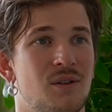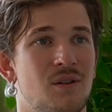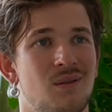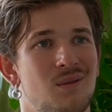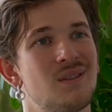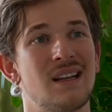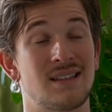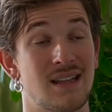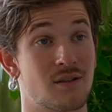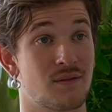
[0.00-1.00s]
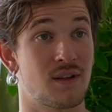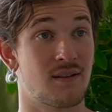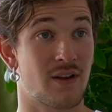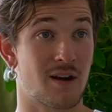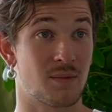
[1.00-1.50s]
you know, it's out of the
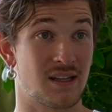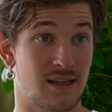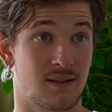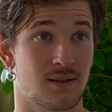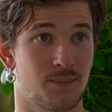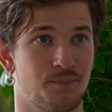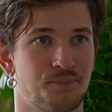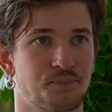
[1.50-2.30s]
environment, yes.